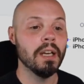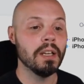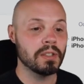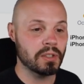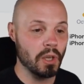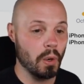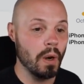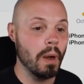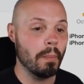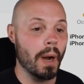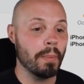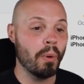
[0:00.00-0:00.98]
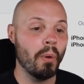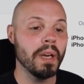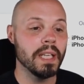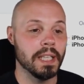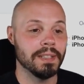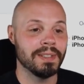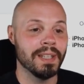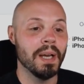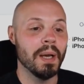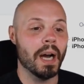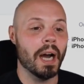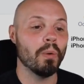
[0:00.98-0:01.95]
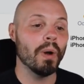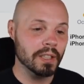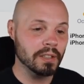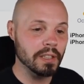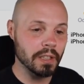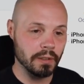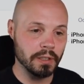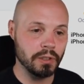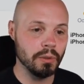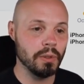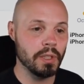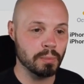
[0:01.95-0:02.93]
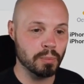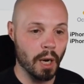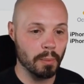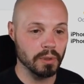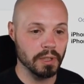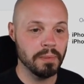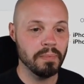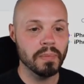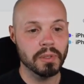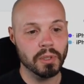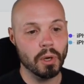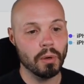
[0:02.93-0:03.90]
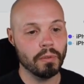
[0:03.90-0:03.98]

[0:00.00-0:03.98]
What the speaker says: So my point is, well, actually, let's do this properly. So